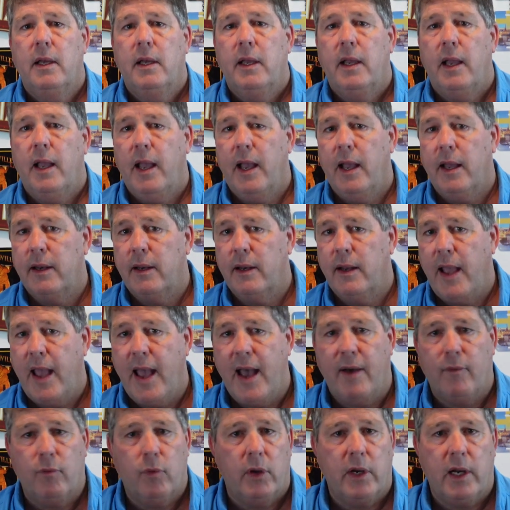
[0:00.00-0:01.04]
and
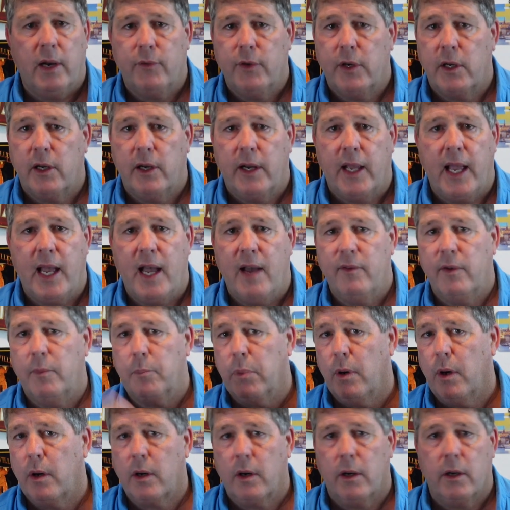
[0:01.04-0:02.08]
have whatever you're going to have, a
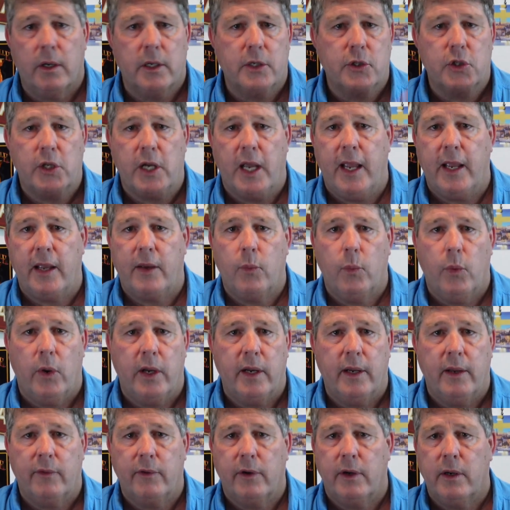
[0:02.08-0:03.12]
burger, a shake,
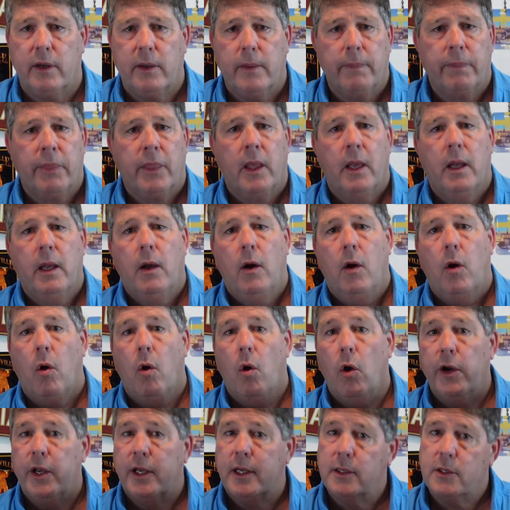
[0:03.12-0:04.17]
whatever.
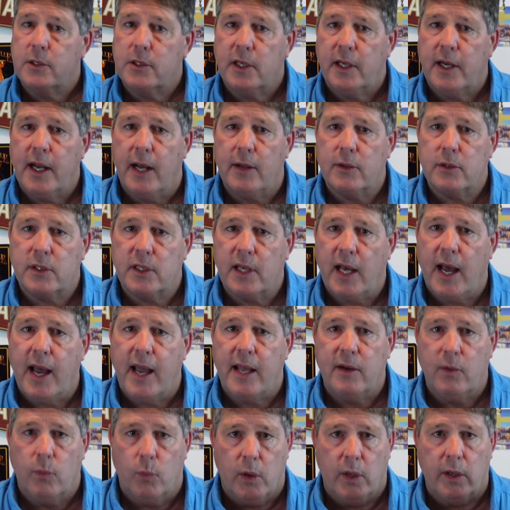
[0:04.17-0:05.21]
Or you could sit
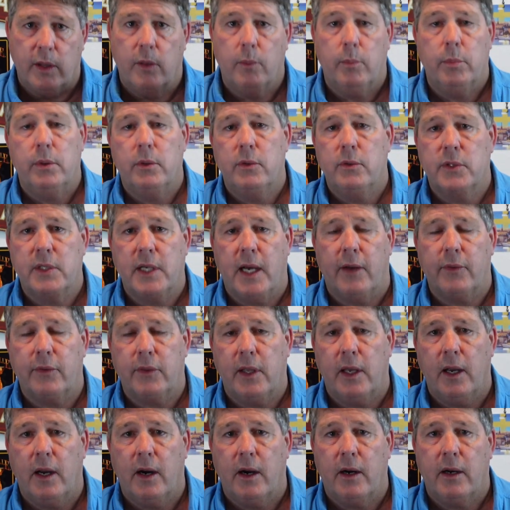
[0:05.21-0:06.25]
outside in one of the booths out
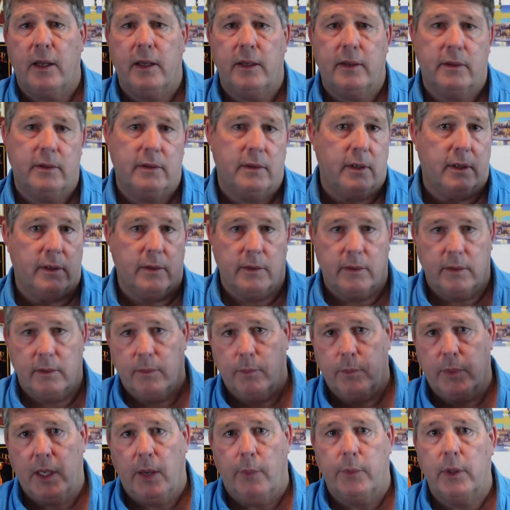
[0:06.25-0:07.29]
there
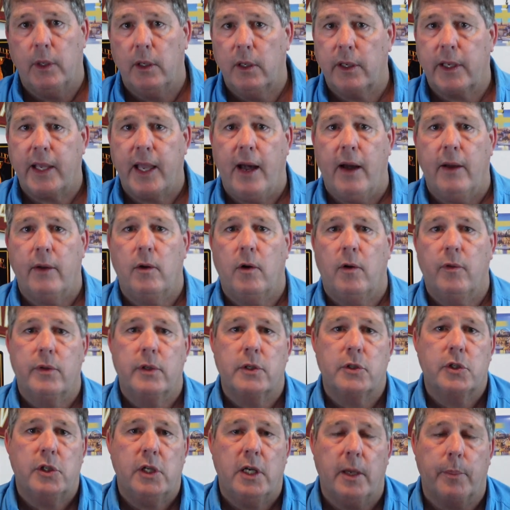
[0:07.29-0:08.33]
and be able to look out over the
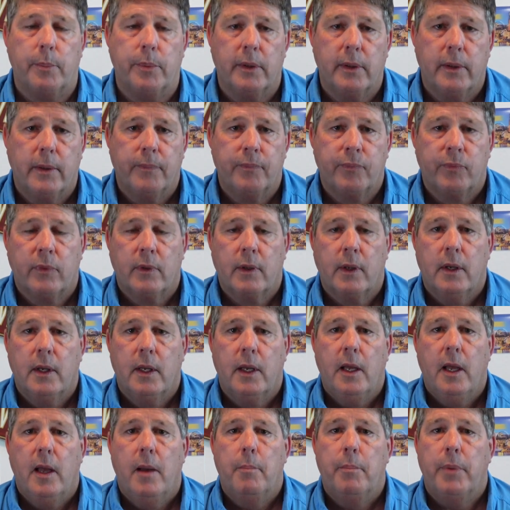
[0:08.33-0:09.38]
ship.
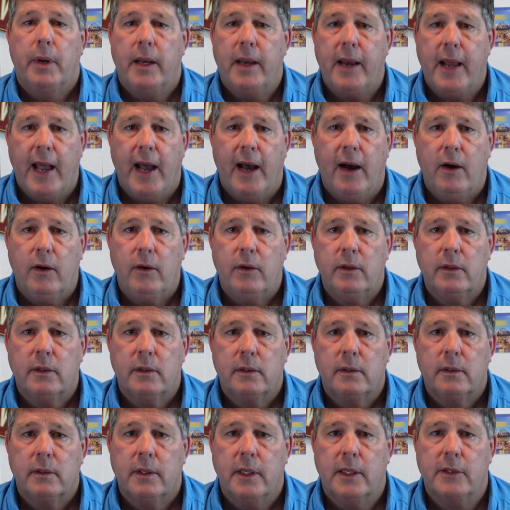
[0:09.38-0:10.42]
But now
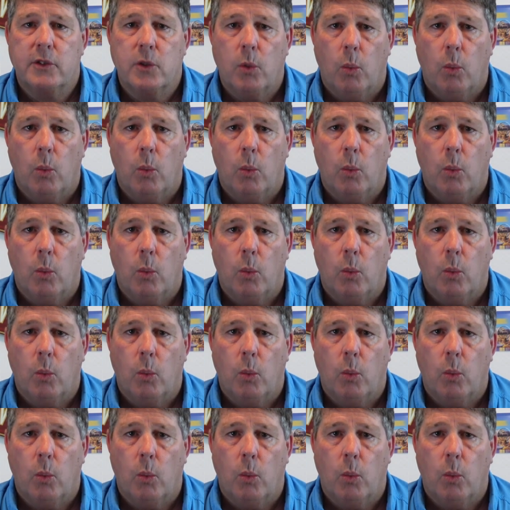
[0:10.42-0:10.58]
it's a